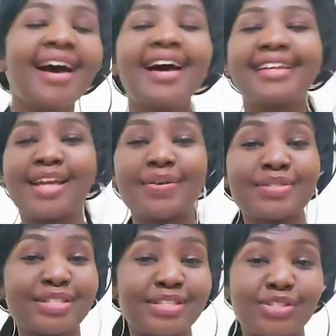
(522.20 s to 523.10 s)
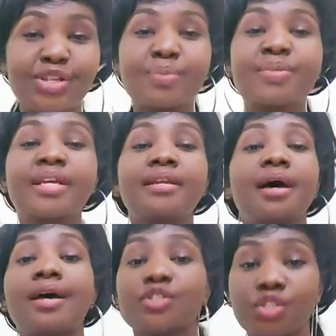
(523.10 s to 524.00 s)
announcing the jobs
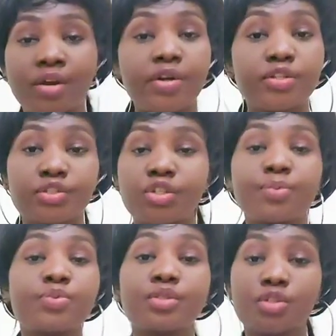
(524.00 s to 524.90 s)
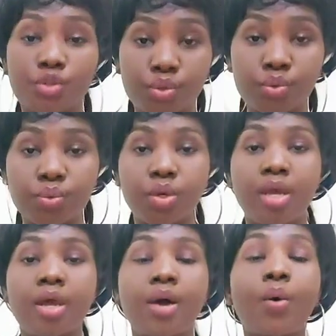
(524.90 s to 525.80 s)
and sharing the jobs with you
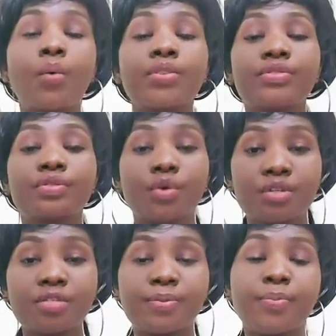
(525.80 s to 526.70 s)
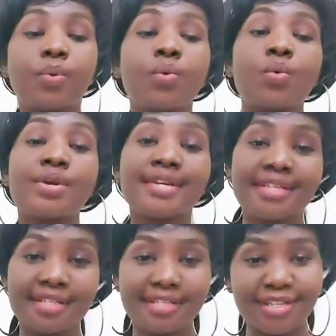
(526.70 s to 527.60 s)
or with those people who
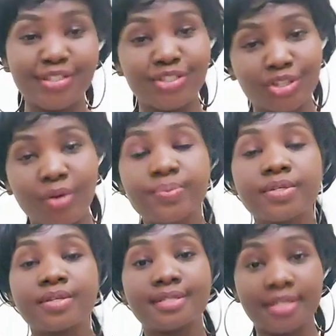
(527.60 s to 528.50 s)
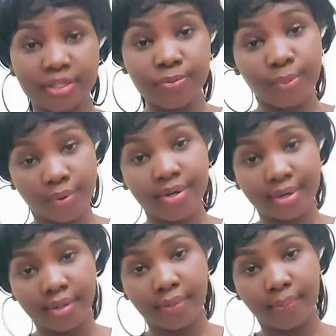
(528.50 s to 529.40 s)
need jobs
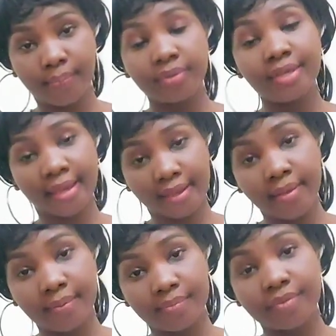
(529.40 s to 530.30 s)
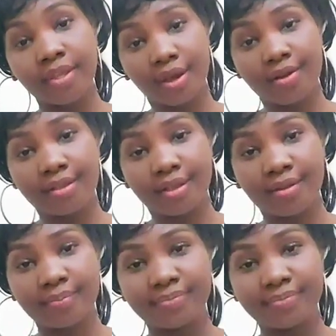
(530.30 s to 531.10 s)
desperately. Yeah, they are there.